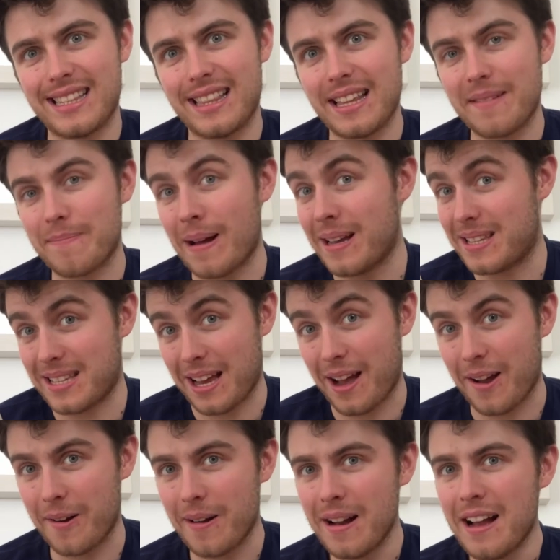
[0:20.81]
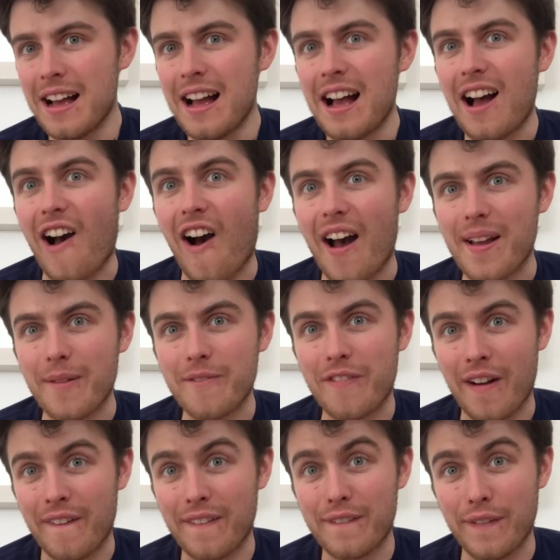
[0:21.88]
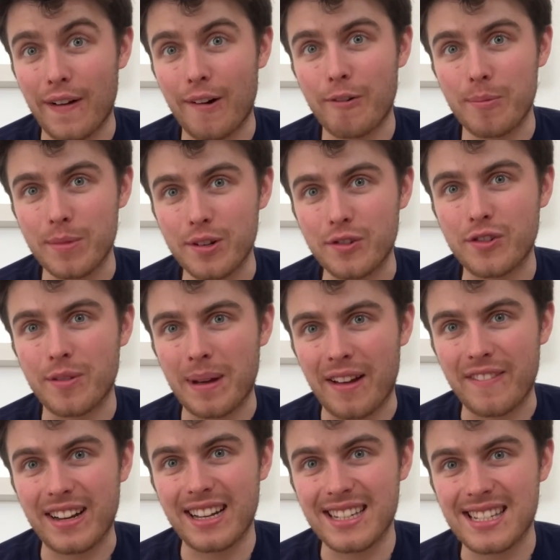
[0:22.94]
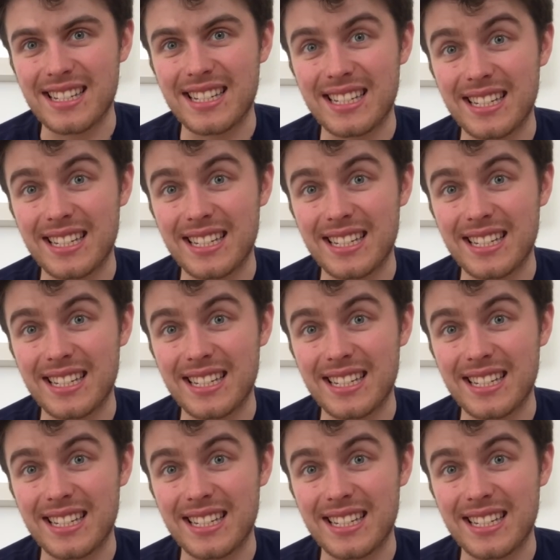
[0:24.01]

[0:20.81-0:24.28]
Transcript: the, so I am very far removed from having listened